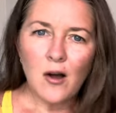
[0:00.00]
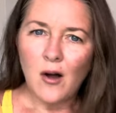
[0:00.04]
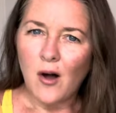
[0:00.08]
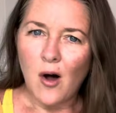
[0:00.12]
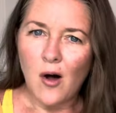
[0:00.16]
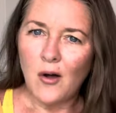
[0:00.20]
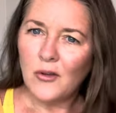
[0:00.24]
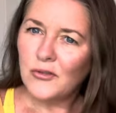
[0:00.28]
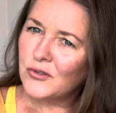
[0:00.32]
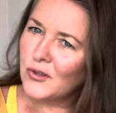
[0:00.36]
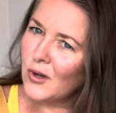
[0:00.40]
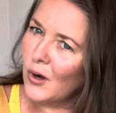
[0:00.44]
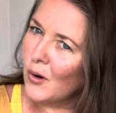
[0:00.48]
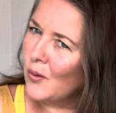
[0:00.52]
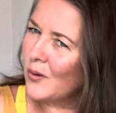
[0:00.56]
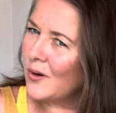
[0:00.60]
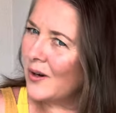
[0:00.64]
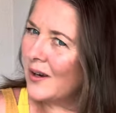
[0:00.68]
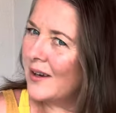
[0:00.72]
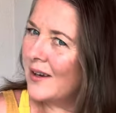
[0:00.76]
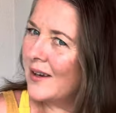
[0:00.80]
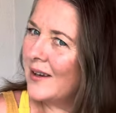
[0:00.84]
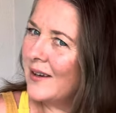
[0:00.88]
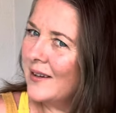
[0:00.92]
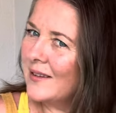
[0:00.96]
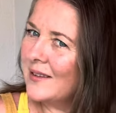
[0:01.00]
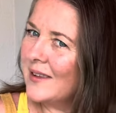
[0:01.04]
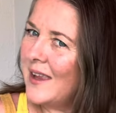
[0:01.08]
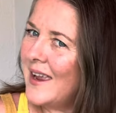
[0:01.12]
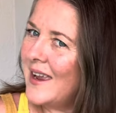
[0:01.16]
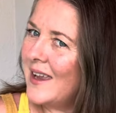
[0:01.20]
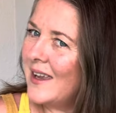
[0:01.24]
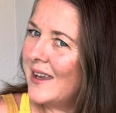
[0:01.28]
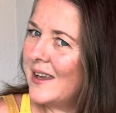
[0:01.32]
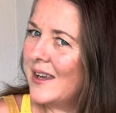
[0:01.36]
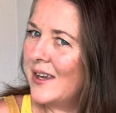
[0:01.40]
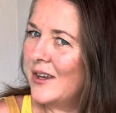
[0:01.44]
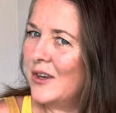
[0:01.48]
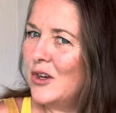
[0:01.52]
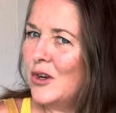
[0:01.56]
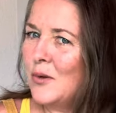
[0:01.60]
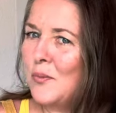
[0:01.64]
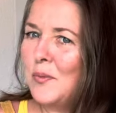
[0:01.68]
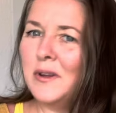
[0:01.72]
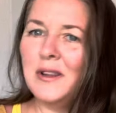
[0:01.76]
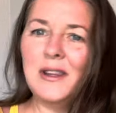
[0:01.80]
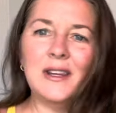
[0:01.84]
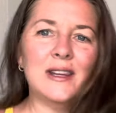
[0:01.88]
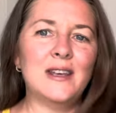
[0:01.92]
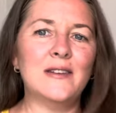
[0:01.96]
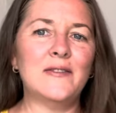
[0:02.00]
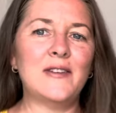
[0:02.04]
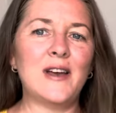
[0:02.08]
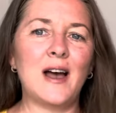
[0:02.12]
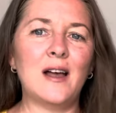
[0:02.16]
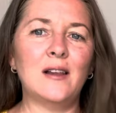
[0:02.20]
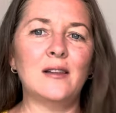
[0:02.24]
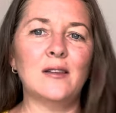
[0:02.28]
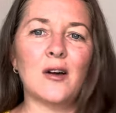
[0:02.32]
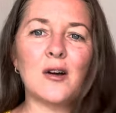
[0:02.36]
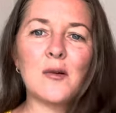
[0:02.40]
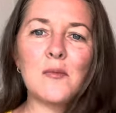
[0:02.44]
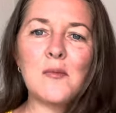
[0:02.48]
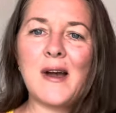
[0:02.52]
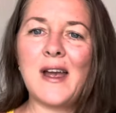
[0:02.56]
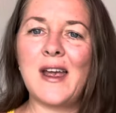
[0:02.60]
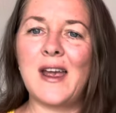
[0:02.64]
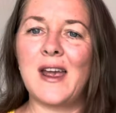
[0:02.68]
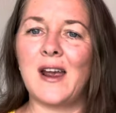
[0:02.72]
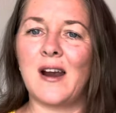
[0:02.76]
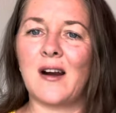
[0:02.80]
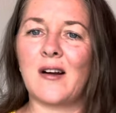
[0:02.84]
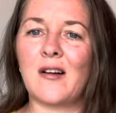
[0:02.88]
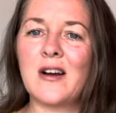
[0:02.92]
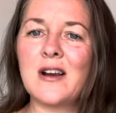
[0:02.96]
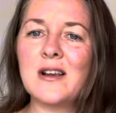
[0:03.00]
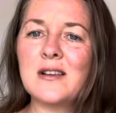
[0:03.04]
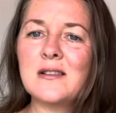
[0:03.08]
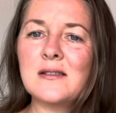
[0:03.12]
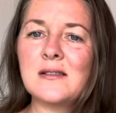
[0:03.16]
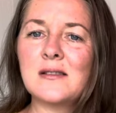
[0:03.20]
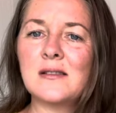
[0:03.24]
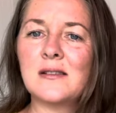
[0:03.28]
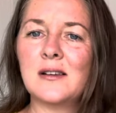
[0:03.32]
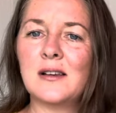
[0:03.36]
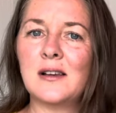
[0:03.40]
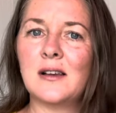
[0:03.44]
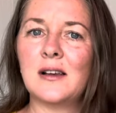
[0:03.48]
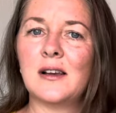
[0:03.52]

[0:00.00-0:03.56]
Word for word: Also, like, can you believe how long my hair is?